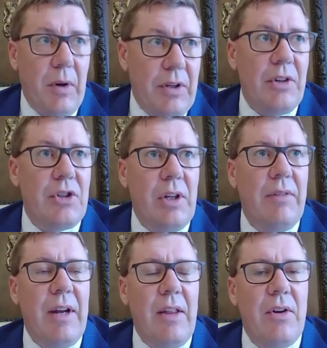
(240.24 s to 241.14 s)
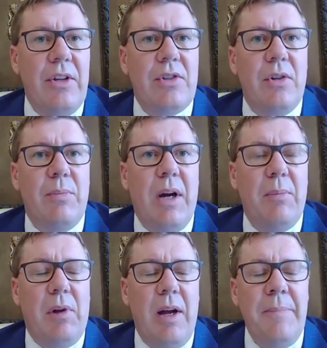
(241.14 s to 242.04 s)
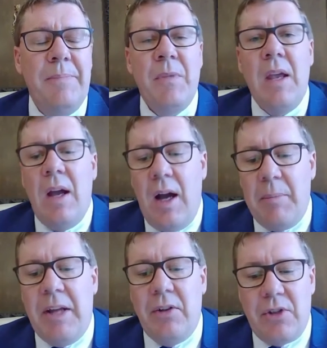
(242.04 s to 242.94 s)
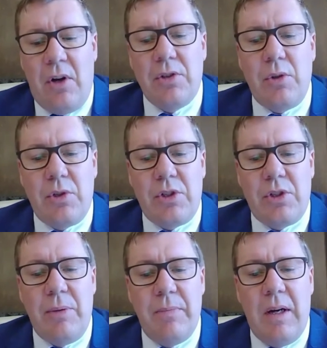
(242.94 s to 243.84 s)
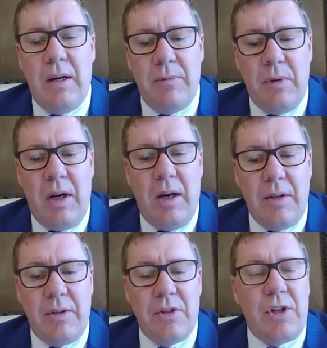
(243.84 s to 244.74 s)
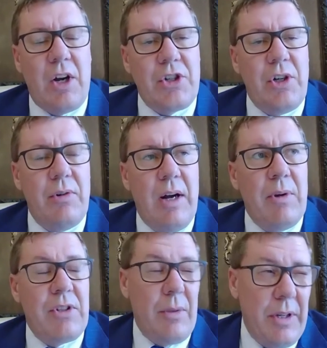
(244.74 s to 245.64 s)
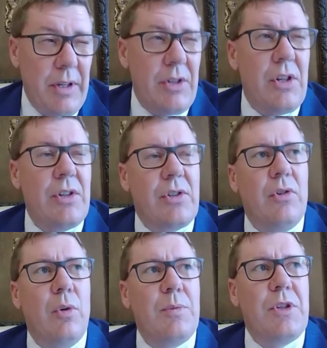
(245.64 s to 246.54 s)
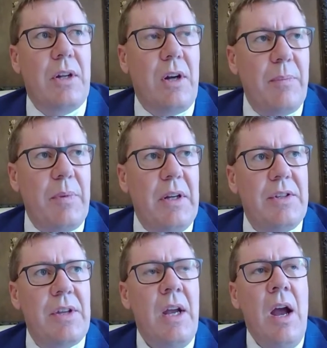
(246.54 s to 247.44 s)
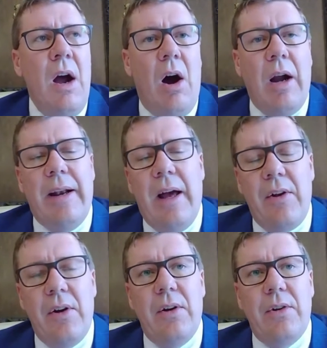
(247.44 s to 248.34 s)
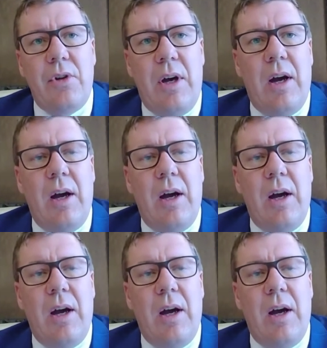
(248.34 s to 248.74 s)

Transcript: potential of another Eastern pipeline. And there's also some discussion around with some Indigenous groups and companies on another